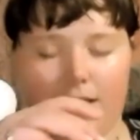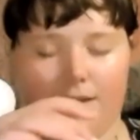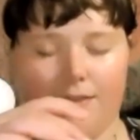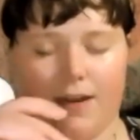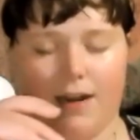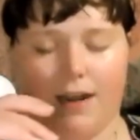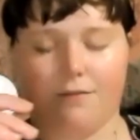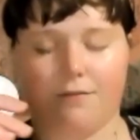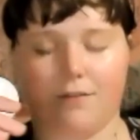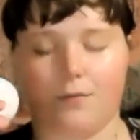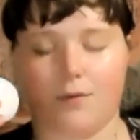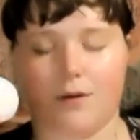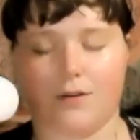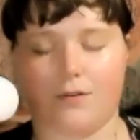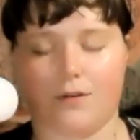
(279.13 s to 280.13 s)
and that
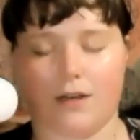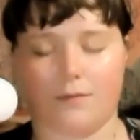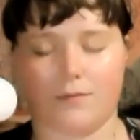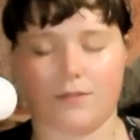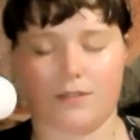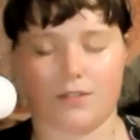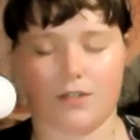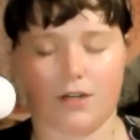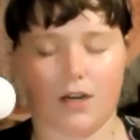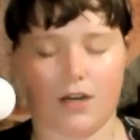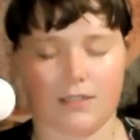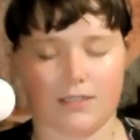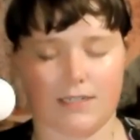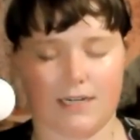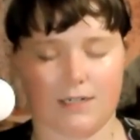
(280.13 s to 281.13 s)
everyone who comes into
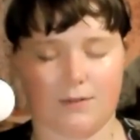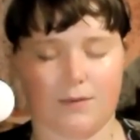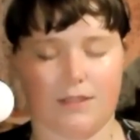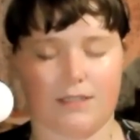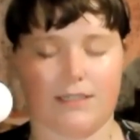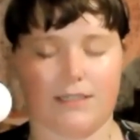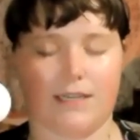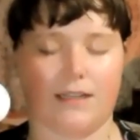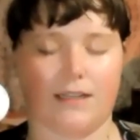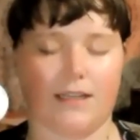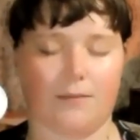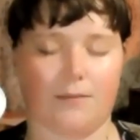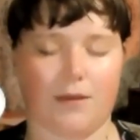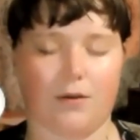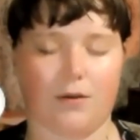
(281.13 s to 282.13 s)
contact with this
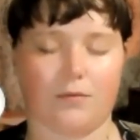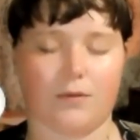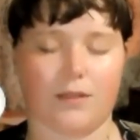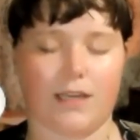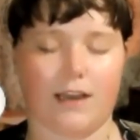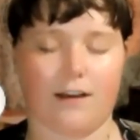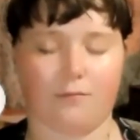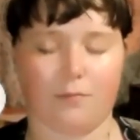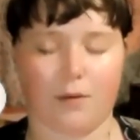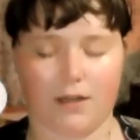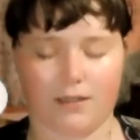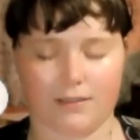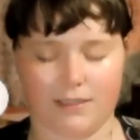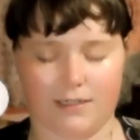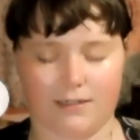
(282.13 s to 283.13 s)
healing may only have
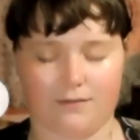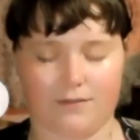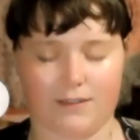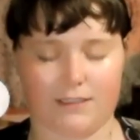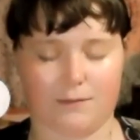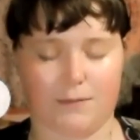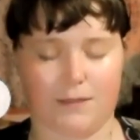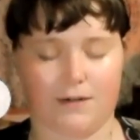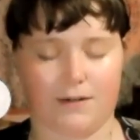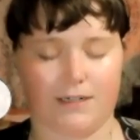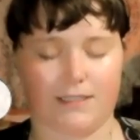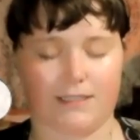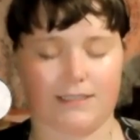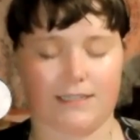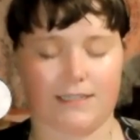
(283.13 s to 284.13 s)
positive
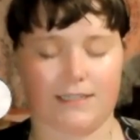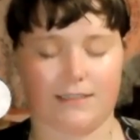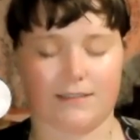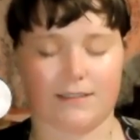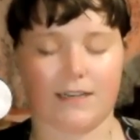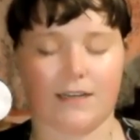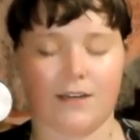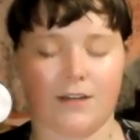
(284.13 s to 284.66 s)
experiences.